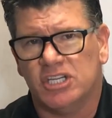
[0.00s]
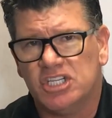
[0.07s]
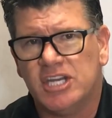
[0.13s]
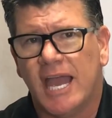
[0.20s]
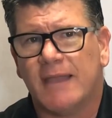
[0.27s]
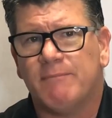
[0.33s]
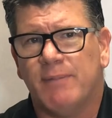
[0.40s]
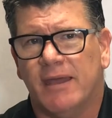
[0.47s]

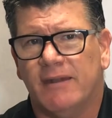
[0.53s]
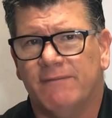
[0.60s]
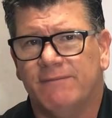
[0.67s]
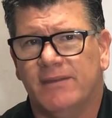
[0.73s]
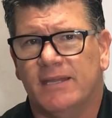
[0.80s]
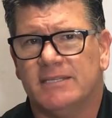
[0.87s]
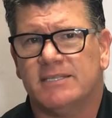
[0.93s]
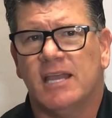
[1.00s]
check
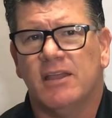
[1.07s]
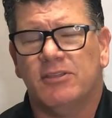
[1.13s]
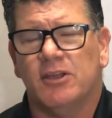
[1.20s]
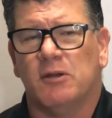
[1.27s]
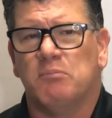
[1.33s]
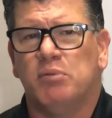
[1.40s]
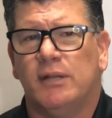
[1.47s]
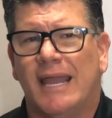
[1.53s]
benefits, their
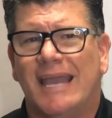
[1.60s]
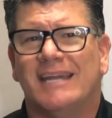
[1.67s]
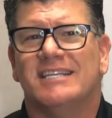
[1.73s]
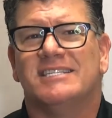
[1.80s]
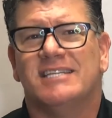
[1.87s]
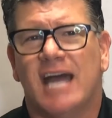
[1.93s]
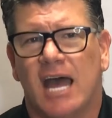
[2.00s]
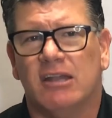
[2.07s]
plan
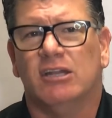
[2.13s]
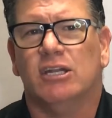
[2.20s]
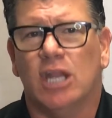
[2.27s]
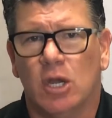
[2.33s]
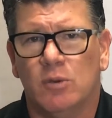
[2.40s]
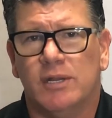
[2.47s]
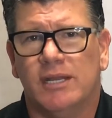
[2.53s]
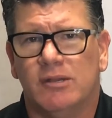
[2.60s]
is not
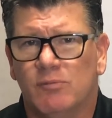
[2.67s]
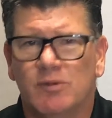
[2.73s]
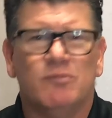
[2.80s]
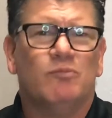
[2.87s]
loaded,